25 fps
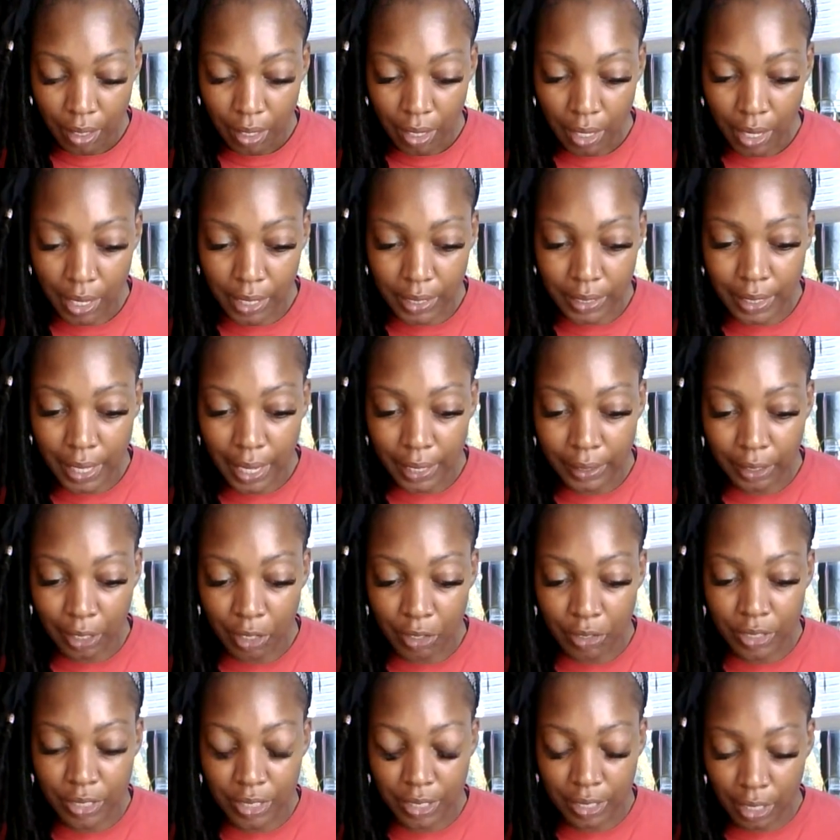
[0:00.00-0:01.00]
it's like they're
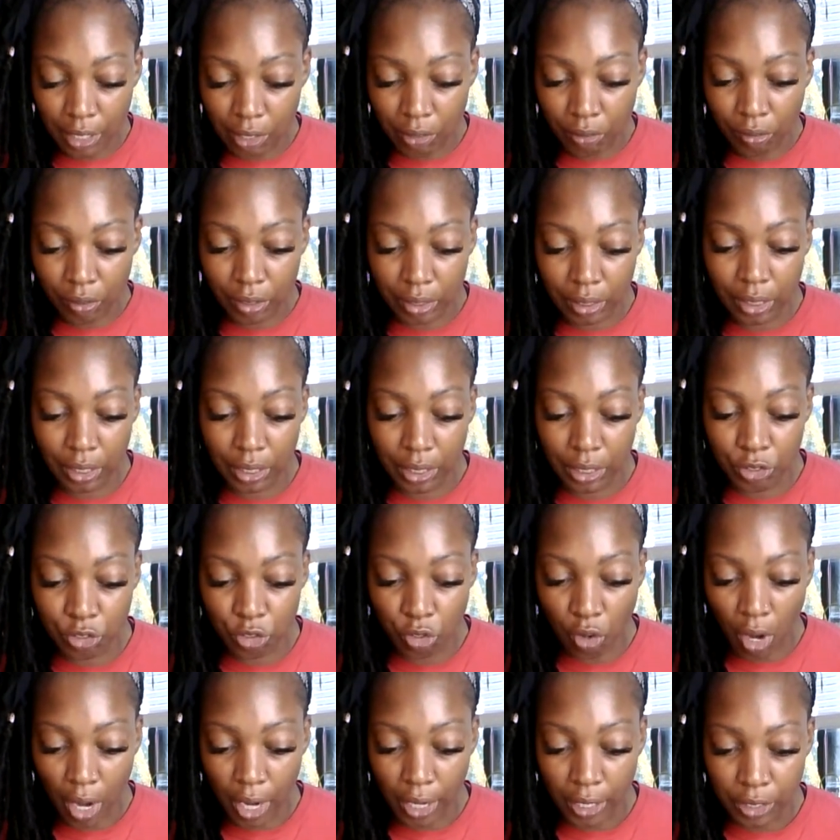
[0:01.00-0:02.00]
secretly
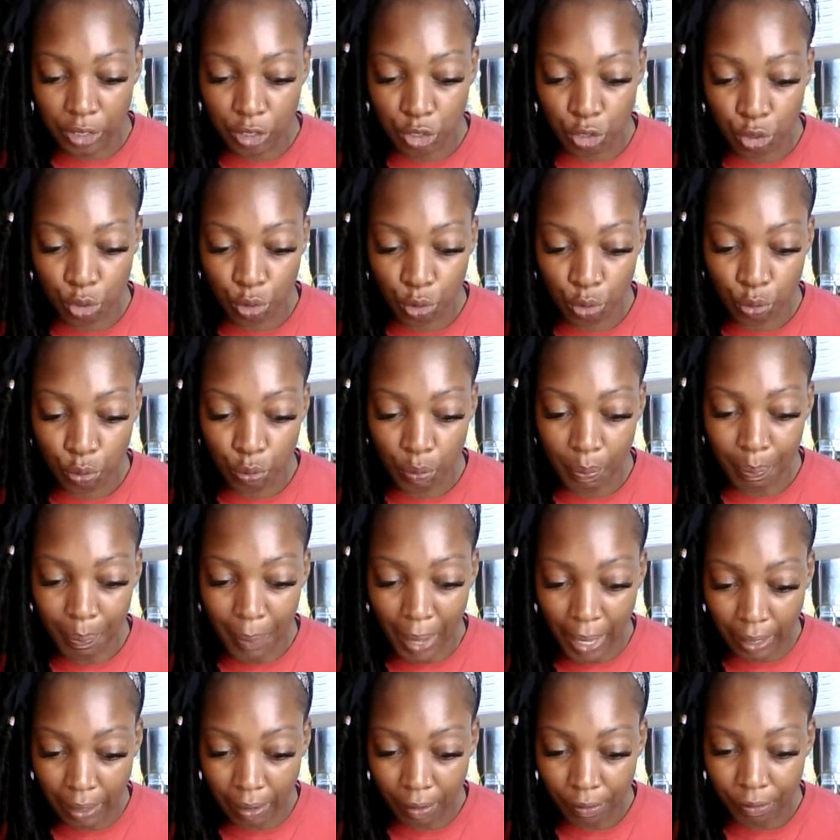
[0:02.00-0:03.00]
trying to
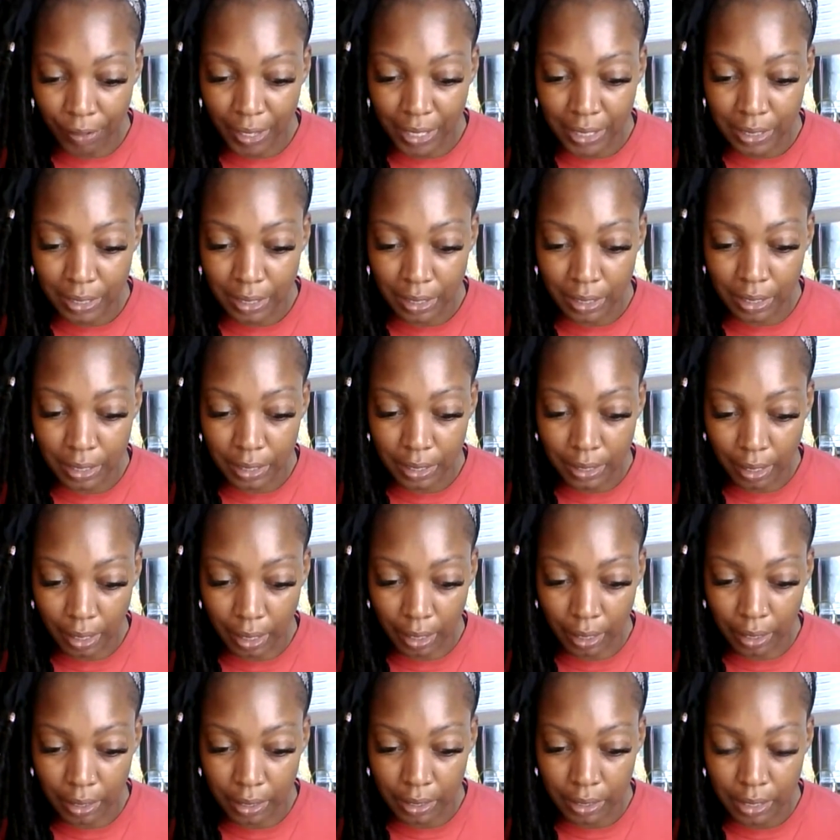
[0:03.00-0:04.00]
manifest these
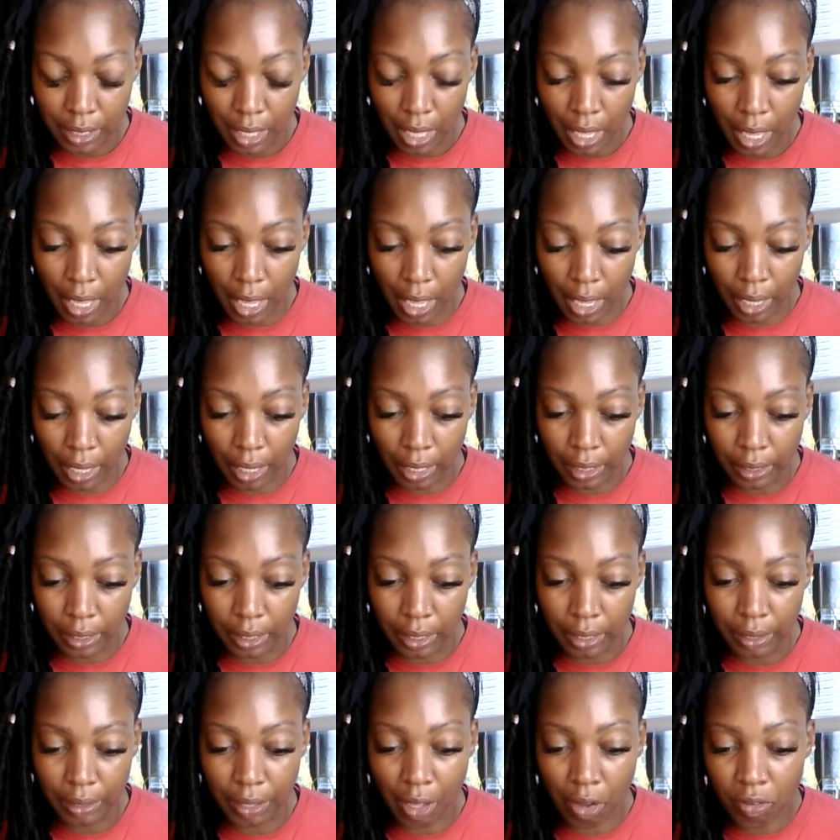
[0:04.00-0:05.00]
things and
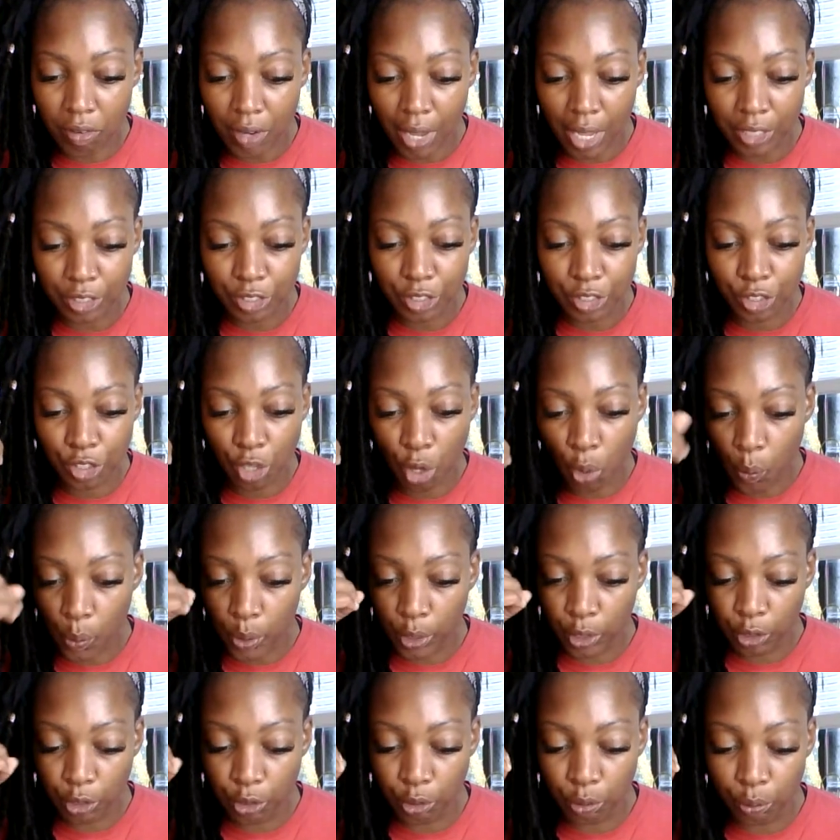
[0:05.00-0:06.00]
they're not
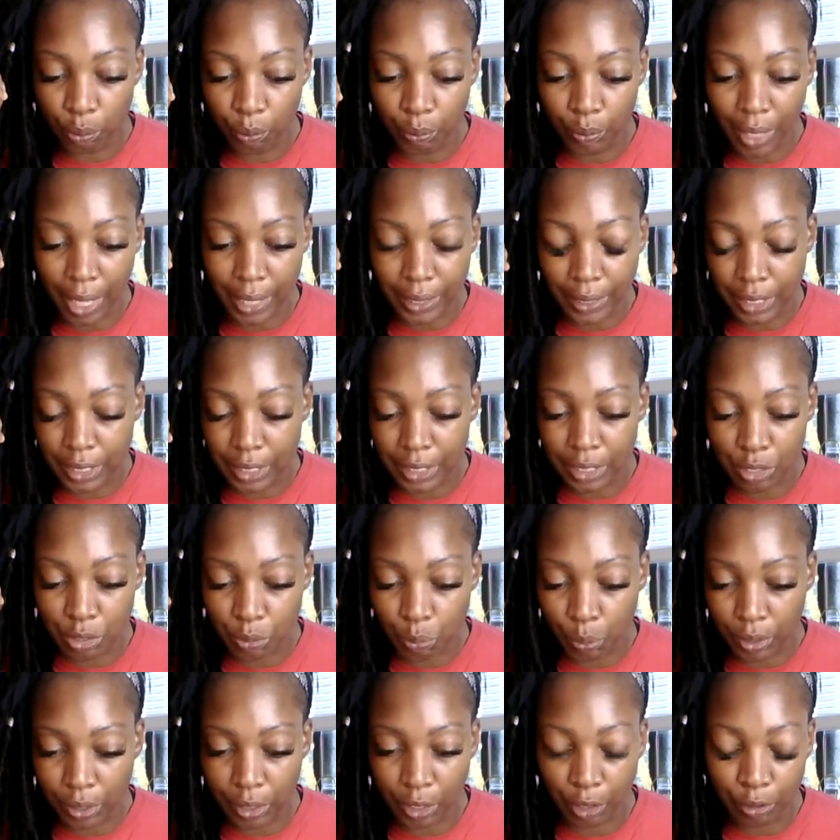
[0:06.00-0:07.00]
showing you that this is
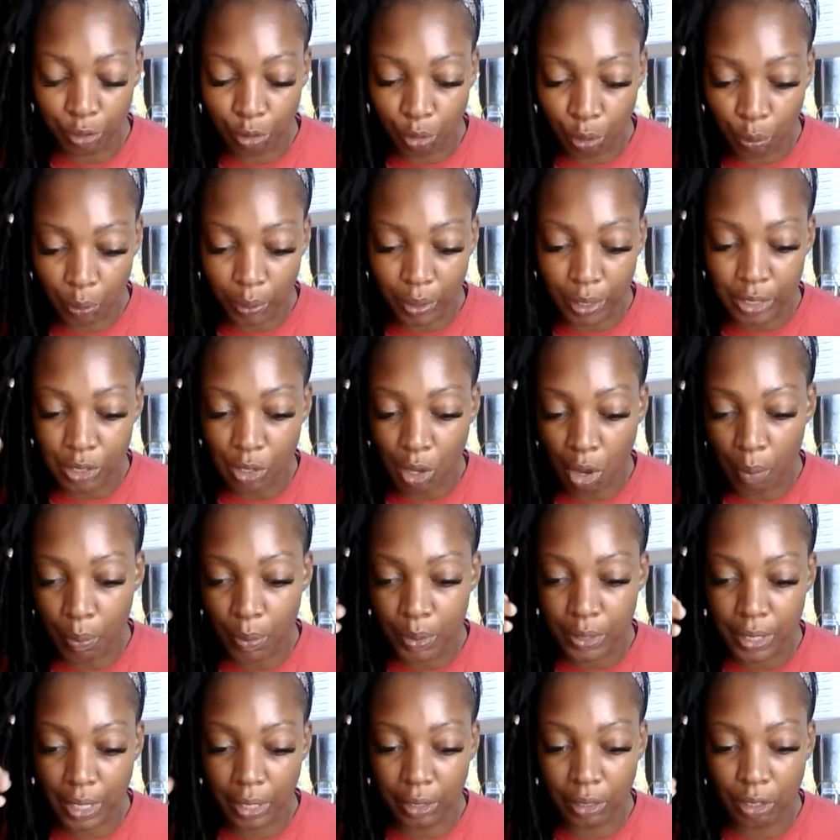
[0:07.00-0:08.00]
what they're doing. It's
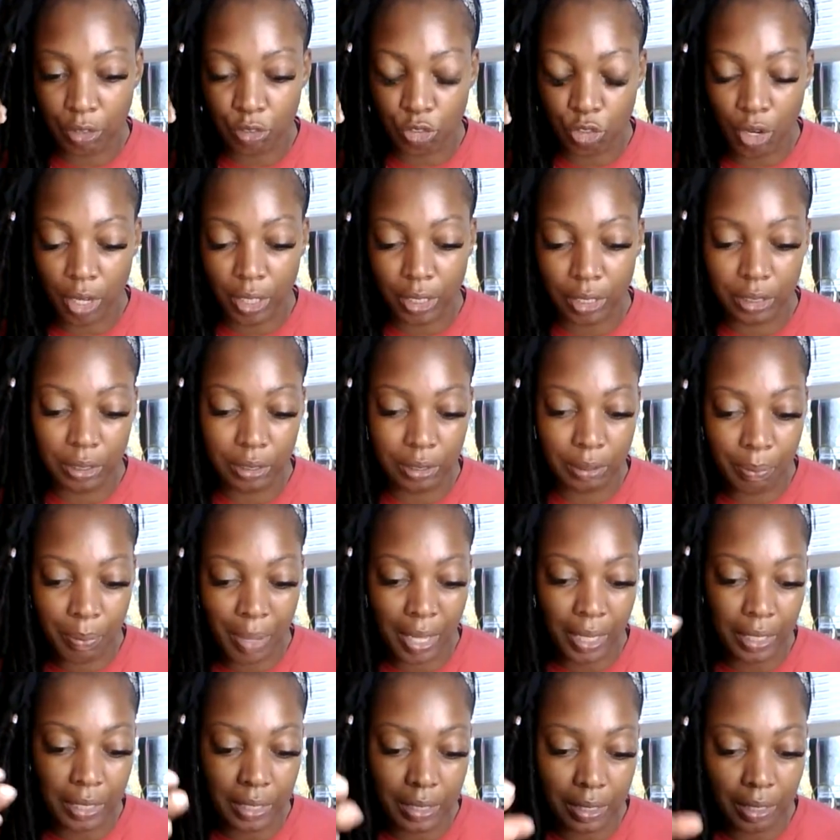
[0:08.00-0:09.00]
almost like they're trying to
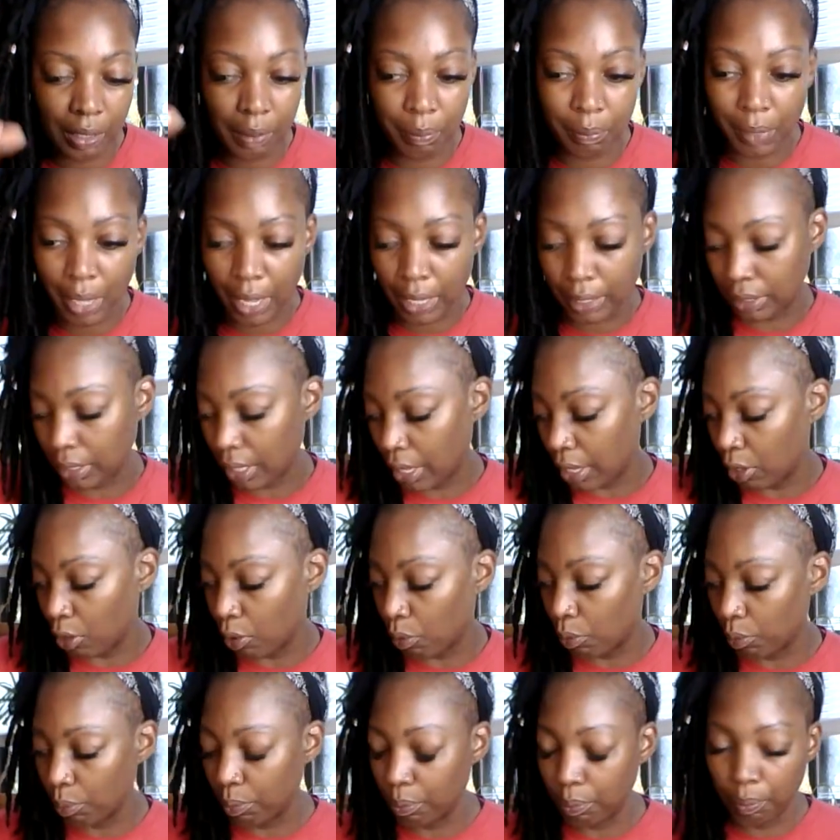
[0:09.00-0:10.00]
make it seem like they
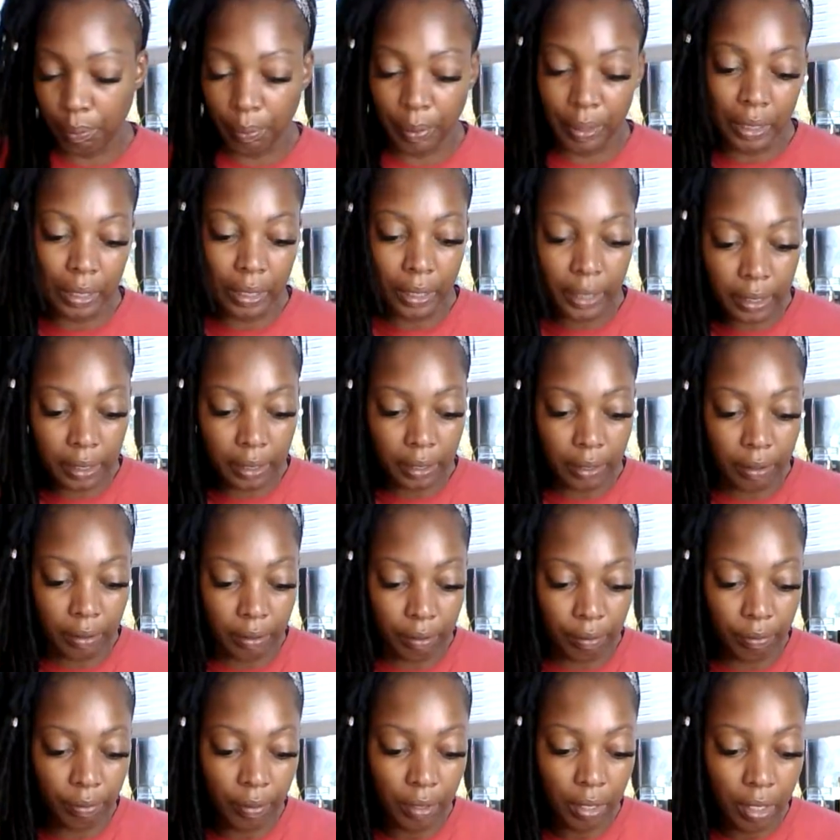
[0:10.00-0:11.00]
don't
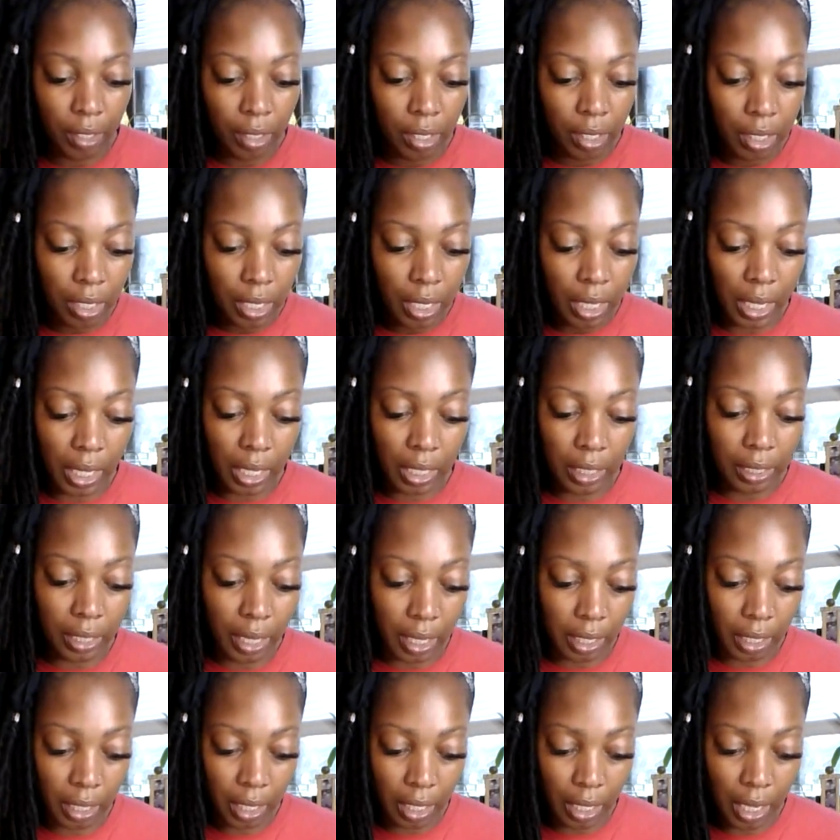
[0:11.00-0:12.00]
believe in
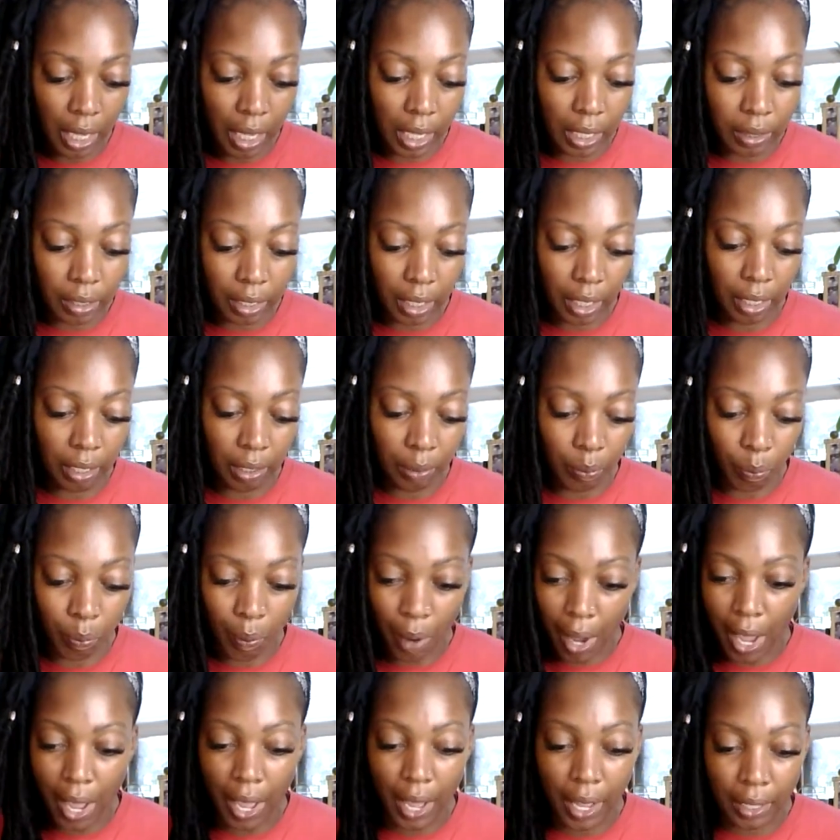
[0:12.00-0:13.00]
it, in it.
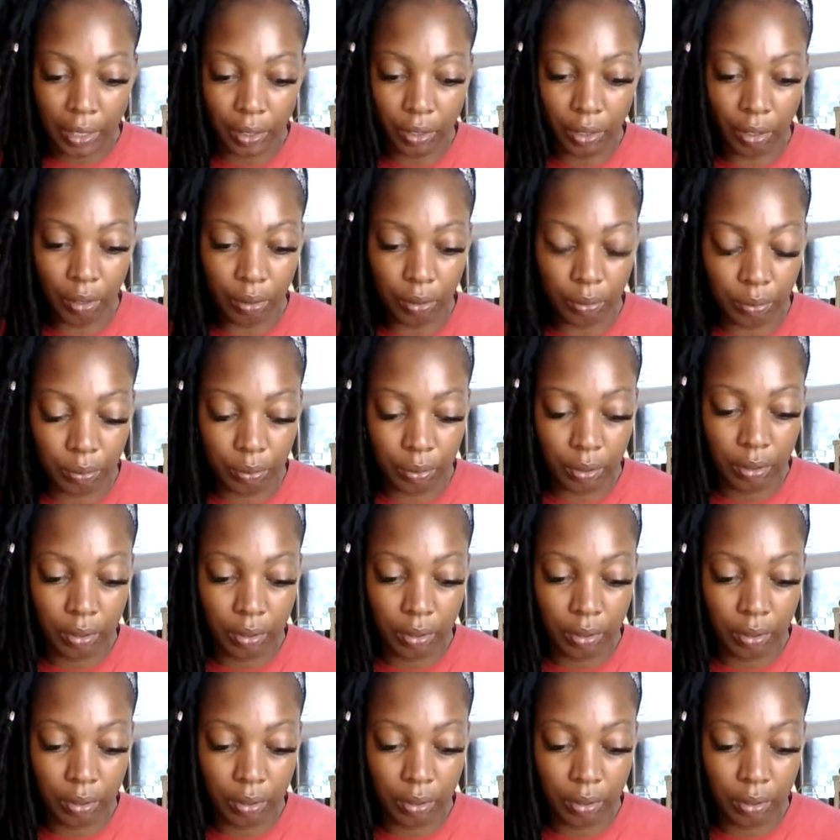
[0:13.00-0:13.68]
Why though?